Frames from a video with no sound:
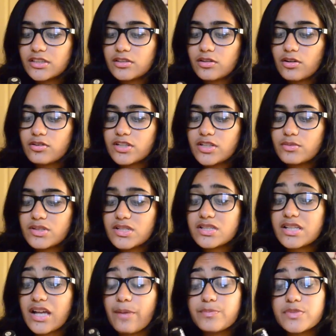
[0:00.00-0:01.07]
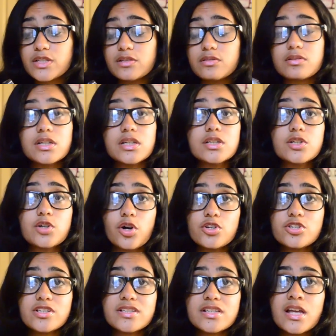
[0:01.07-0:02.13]
throughout it, which is absolutely
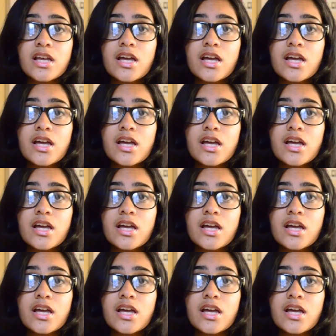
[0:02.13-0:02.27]
gorgeous.